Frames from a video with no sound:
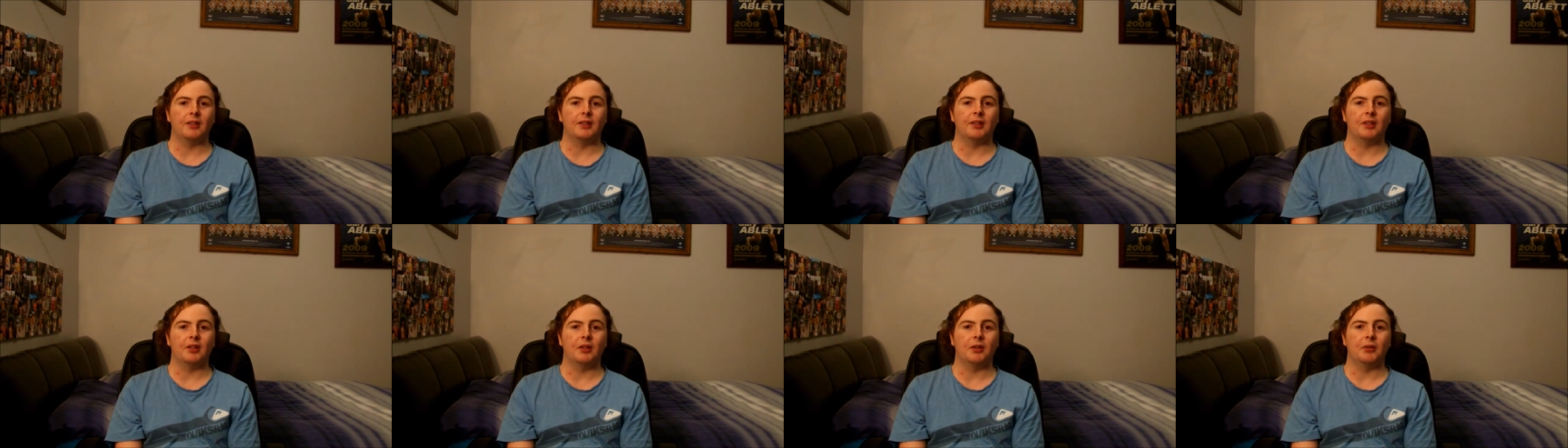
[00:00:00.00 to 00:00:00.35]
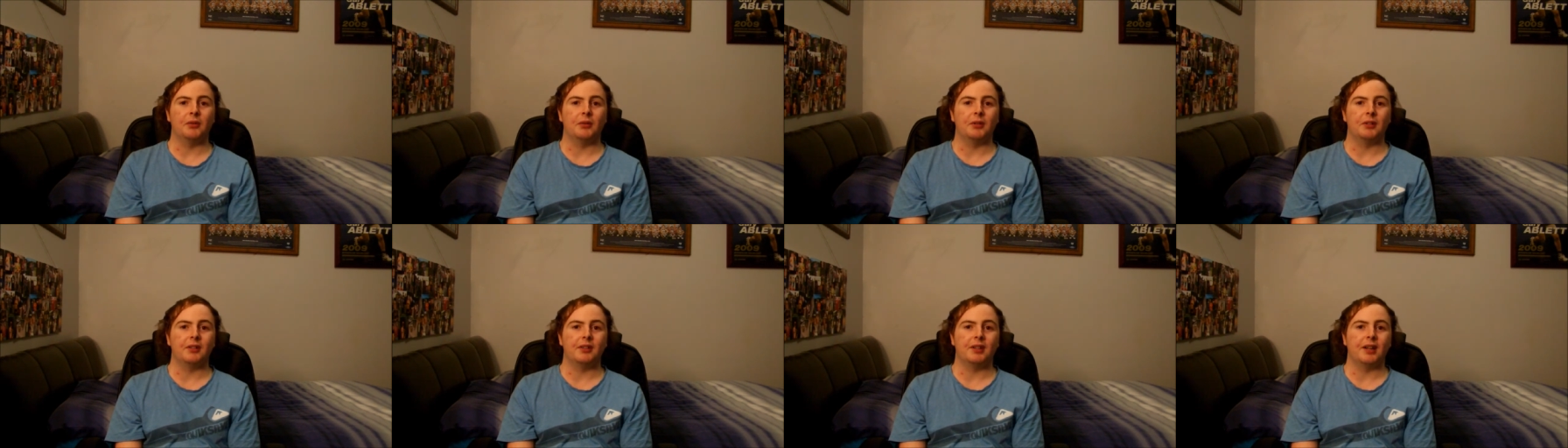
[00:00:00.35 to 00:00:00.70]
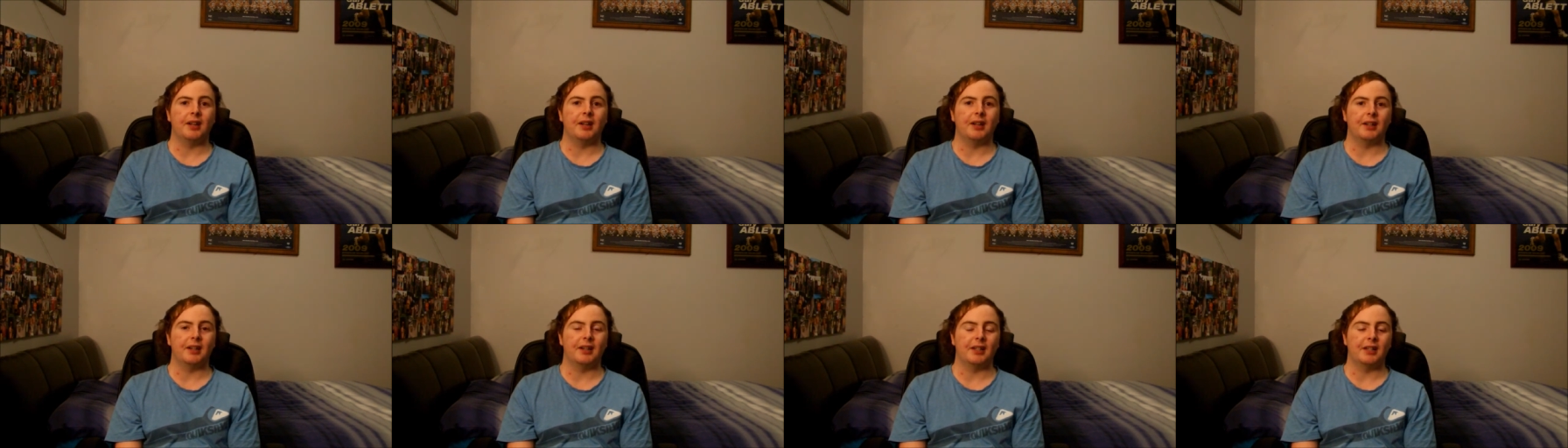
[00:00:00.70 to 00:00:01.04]
Collingwood
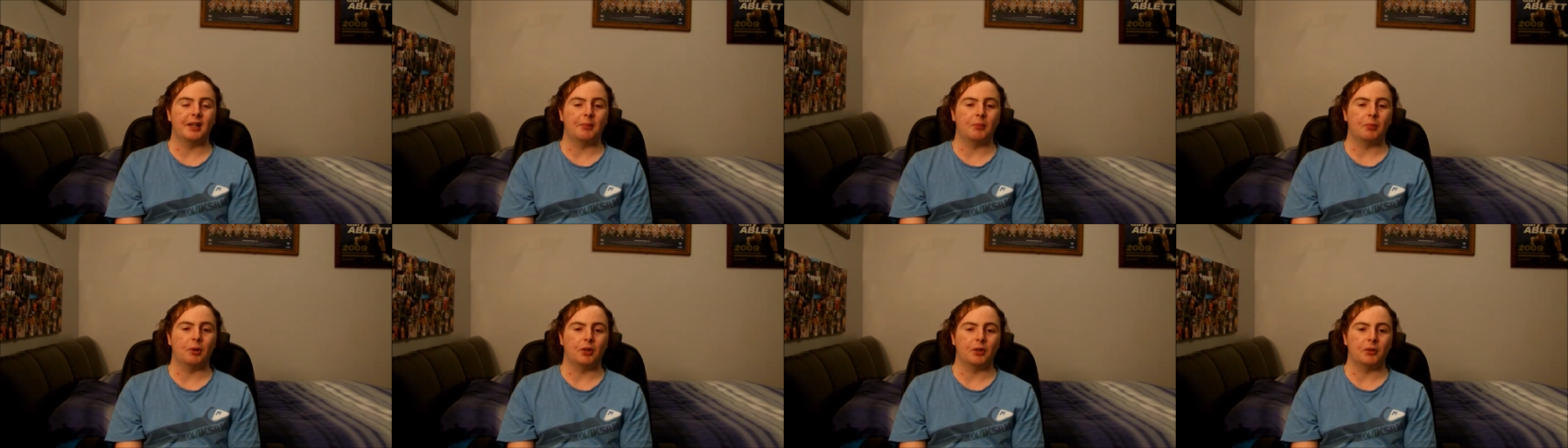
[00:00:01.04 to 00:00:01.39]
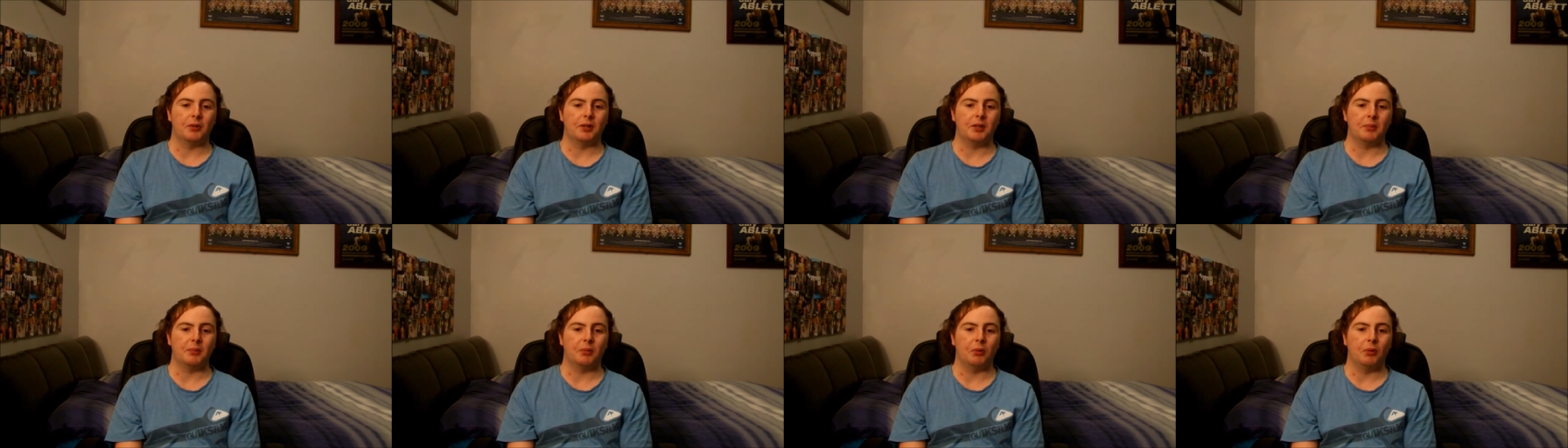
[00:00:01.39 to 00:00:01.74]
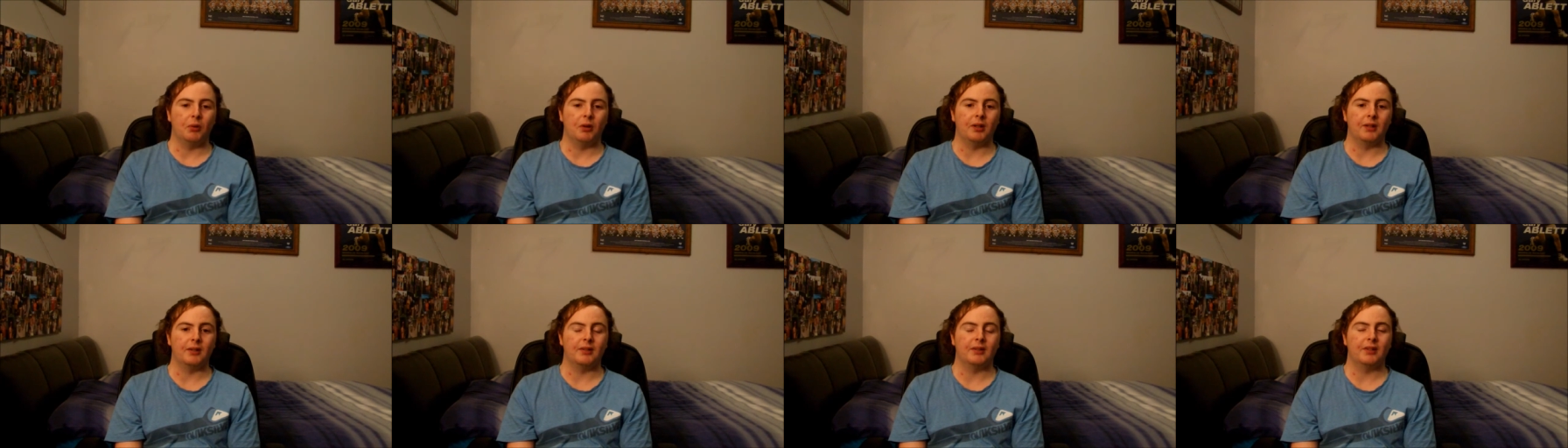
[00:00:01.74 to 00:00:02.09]
getting up by 20
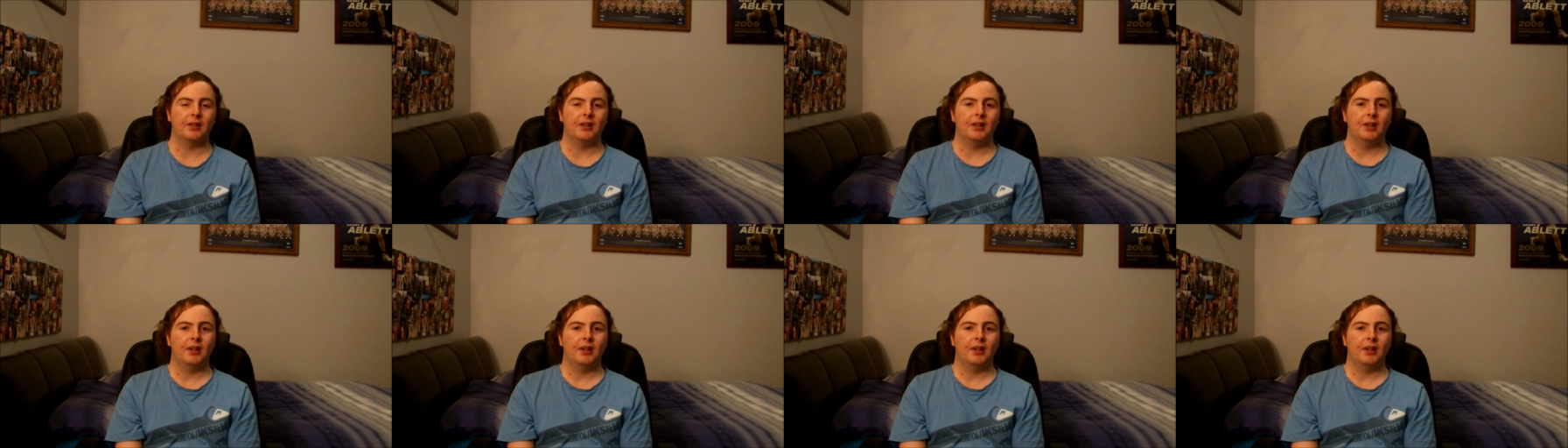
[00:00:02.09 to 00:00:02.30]
points.